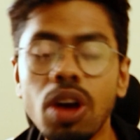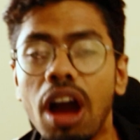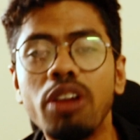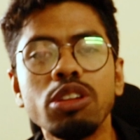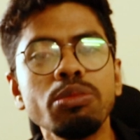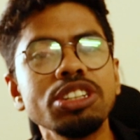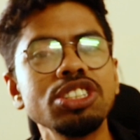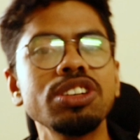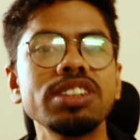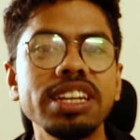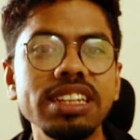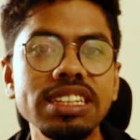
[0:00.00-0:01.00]
So how to be
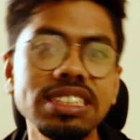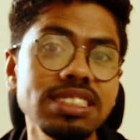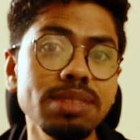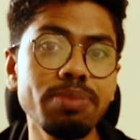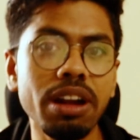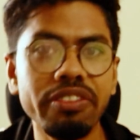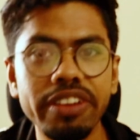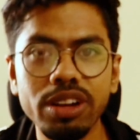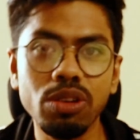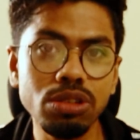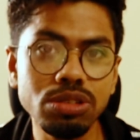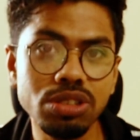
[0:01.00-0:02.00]
sure that this is a
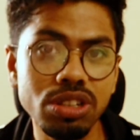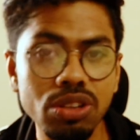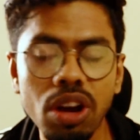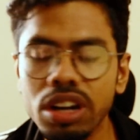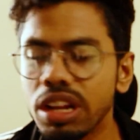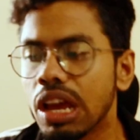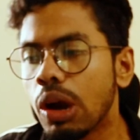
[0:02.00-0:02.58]
perfect course or not?